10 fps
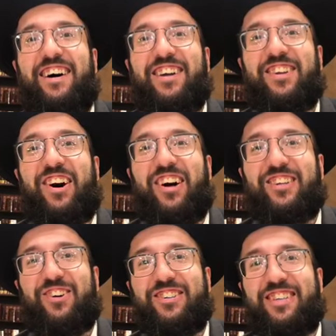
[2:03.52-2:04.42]
No, I was
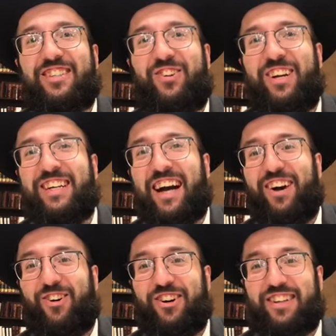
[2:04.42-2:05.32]
like, who's the Syrian guy
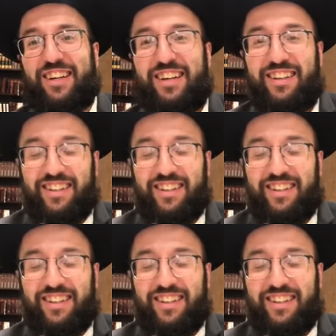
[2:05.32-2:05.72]
who walked in?